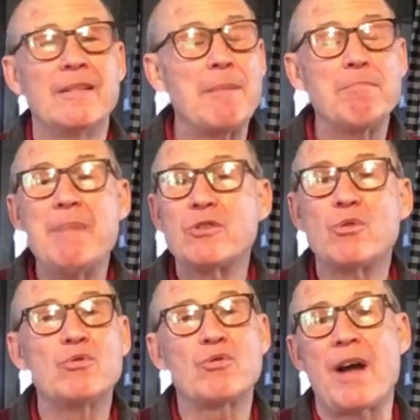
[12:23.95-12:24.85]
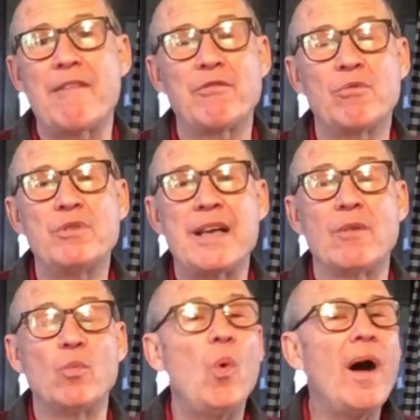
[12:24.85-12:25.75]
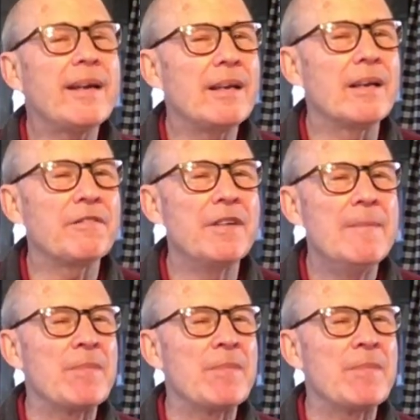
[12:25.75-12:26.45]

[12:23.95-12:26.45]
that mental drive through town, what if